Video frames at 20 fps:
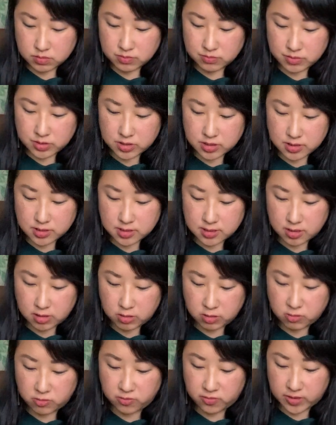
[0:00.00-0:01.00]
which is
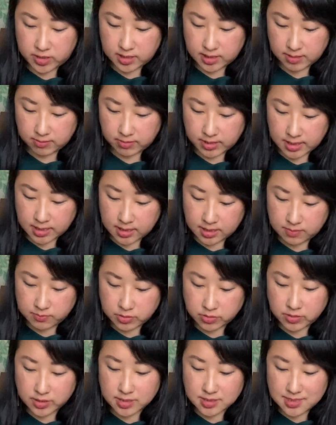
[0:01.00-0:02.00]
so funny, right? I'm
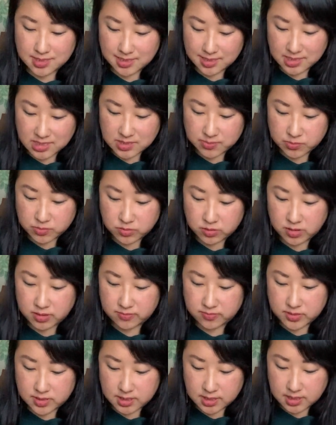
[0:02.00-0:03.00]
doing a teaspoon
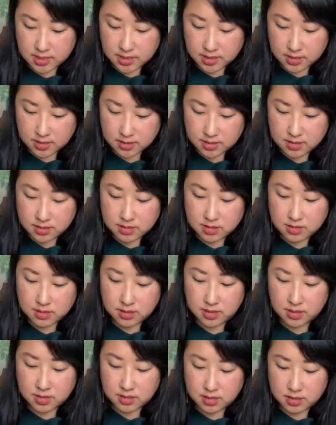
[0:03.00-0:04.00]
of tea.
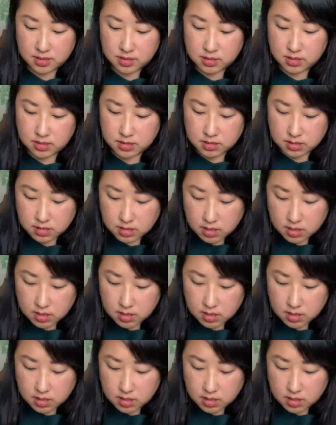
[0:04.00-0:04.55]
Okay.